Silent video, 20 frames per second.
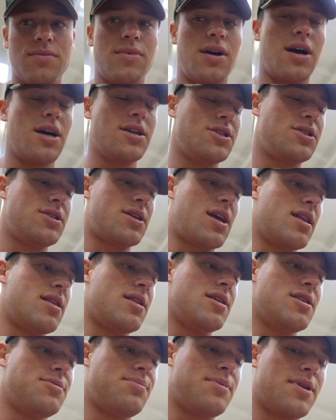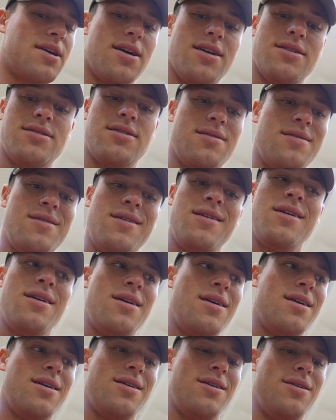I just get this because,
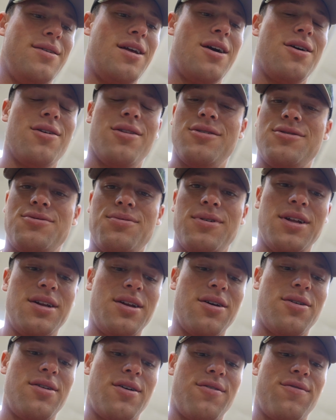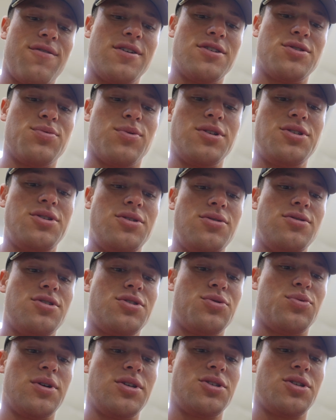you know, there's really no difference. Once you
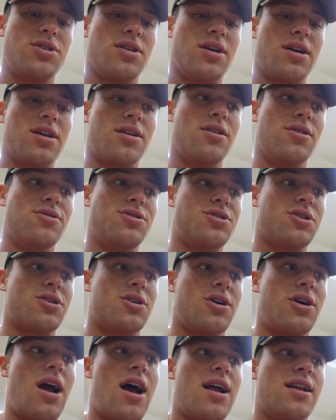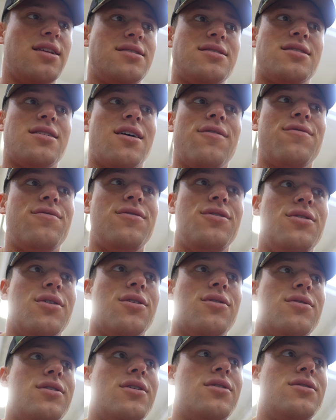switch to like no sugar added stuff, you
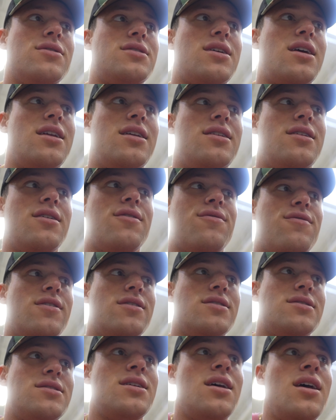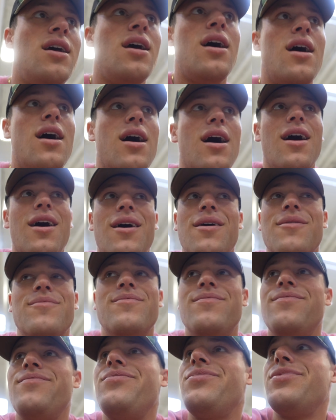don't notice any difference
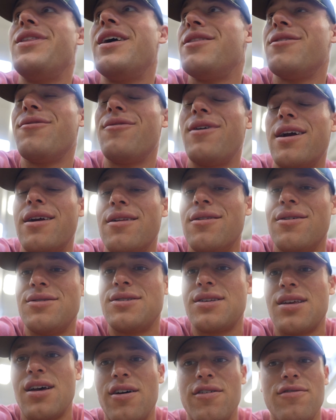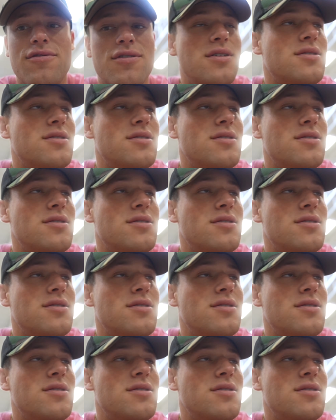than the regular stuff.